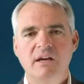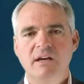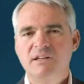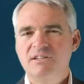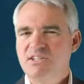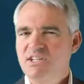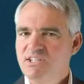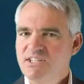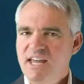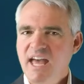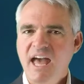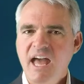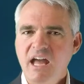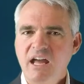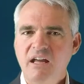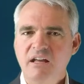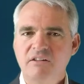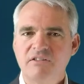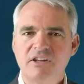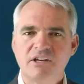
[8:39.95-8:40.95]

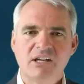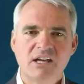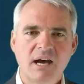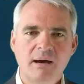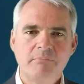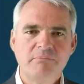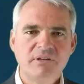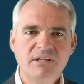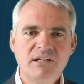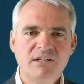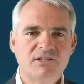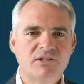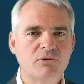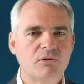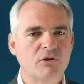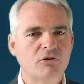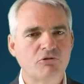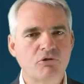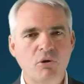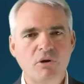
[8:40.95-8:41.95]
Today, the companies that
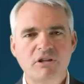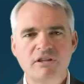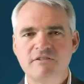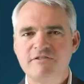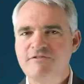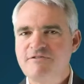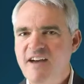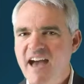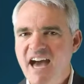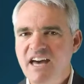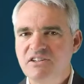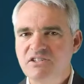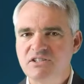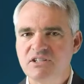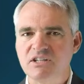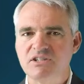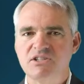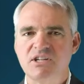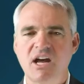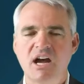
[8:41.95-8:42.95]
are growing the
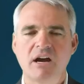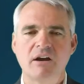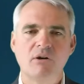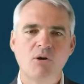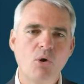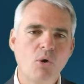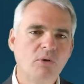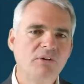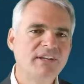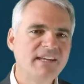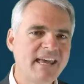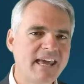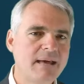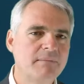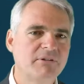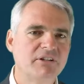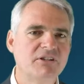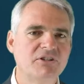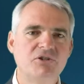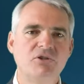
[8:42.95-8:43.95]
fastest are only
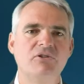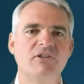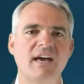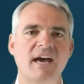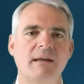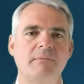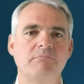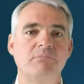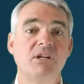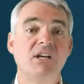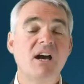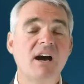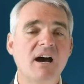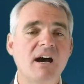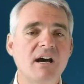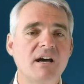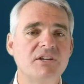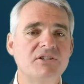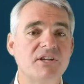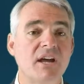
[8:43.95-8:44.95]
able to do that
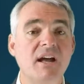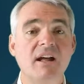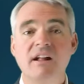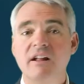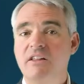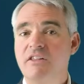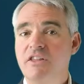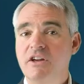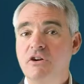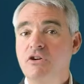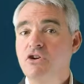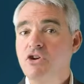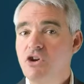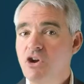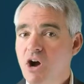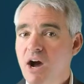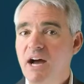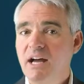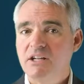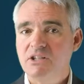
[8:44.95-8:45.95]
because they're
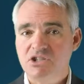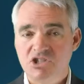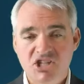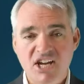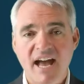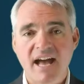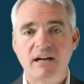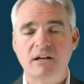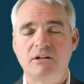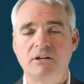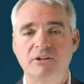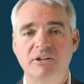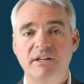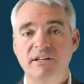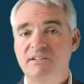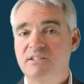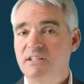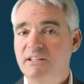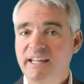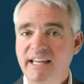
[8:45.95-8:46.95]
not shackled
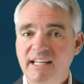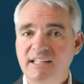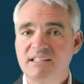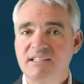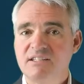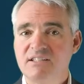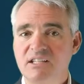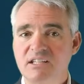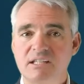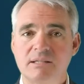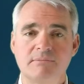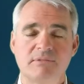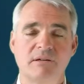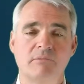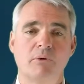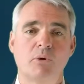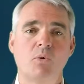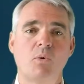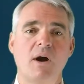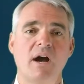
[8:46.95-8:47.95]
to legacy systems that
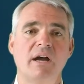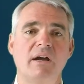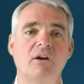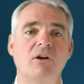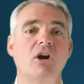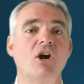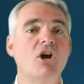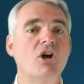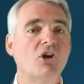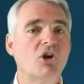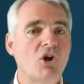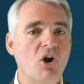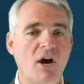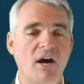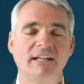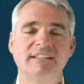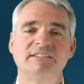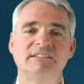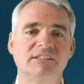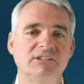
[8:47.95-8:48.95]
require
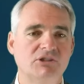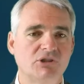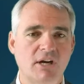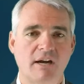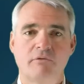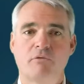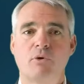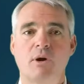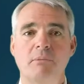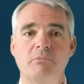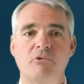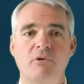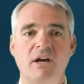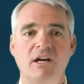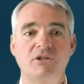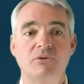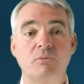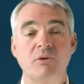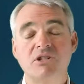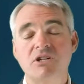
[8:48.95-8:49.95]
constant software
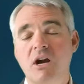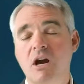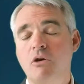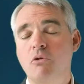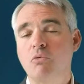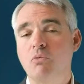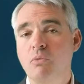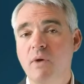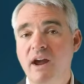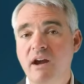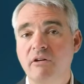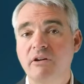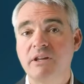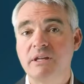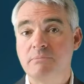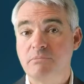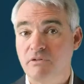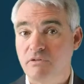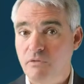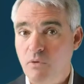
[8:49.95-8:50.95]
upgrades, which are rarely
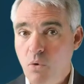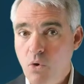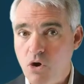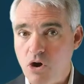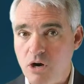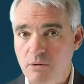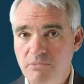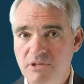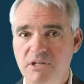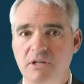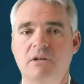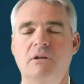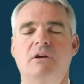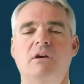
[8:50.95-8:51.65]
performed.